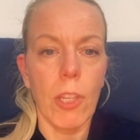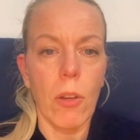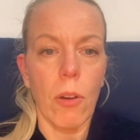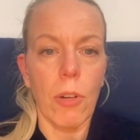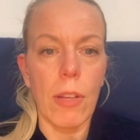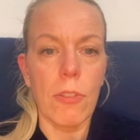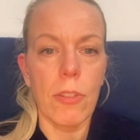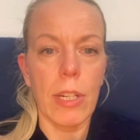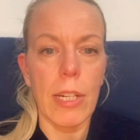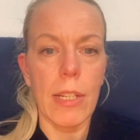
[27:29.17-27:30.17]
Go
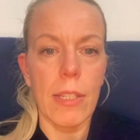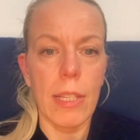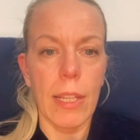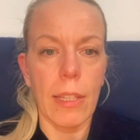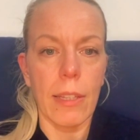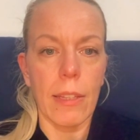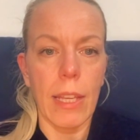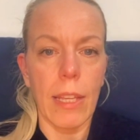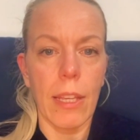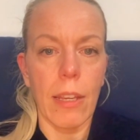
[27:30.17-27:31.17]
downstairs and
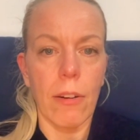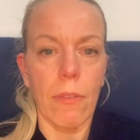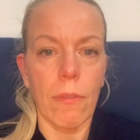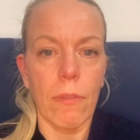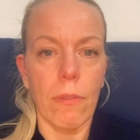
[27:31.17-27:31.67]
take care.